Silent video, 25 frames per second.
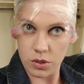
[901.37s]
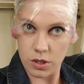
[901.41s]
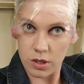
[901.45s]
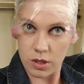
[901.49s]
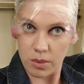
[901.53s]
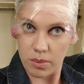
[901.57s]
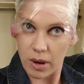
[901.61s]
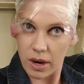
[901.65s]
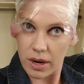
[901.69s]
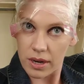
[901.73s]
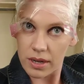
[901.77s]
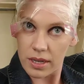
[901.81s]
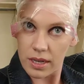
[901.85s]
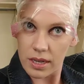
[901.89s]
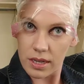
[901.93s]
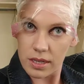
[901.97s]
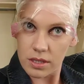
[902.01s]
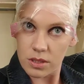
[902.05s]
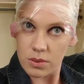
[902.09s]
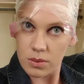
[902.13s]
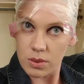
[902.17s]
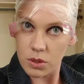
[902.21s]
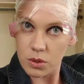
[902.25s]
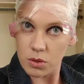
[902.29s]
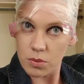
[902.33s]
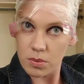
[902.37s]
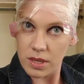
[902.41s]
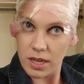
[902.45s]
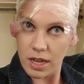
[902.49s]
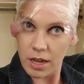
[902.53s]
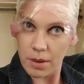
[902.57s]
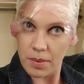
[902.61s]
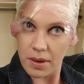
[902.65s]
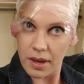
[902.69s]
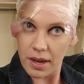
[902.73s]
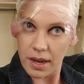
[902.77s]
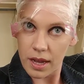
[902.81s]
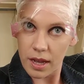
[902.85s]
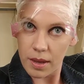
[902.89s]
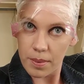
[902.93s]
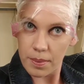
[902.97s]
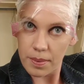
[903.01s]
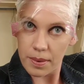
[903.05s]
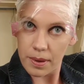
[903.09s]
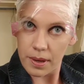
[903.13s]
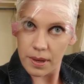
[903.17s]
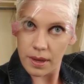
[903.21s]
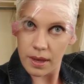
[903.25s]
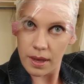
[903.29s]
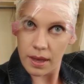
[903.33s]
your markings, which will be coming up
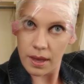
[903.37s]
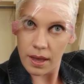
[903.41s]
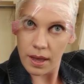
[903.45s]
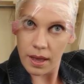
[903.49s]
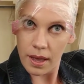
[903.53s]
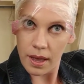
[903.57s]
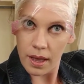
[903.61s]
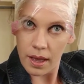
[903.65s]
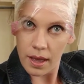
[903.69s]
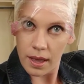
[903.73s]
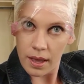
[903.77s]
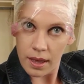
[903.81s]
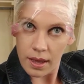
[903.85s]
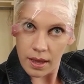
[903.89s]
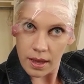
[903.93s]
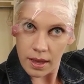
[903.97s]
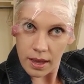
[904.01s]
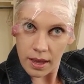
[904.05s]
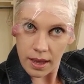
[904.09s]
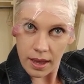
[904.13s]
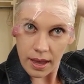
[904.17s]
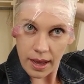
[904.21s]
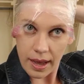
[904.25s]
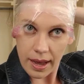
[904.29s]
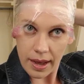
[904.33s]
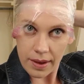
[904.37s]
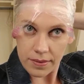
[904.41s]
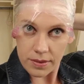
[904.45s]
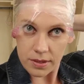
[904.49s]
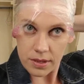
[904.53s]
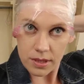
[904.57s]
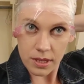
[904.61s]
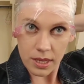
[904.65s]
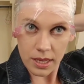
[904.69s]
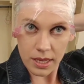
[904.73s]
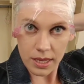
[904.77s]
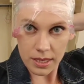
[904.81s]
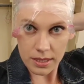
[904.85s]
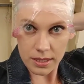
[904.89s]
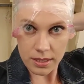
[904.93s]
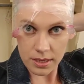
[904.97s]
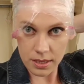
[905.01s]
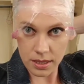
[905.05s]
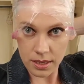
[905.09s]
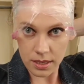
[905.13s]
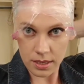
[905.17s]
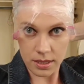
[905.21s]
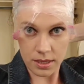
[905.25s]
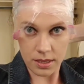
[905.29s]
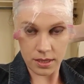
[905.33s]
after
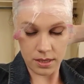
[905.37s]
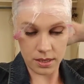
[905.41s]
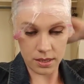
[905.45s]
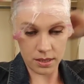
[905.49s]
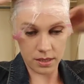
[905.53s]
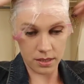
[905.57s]
this.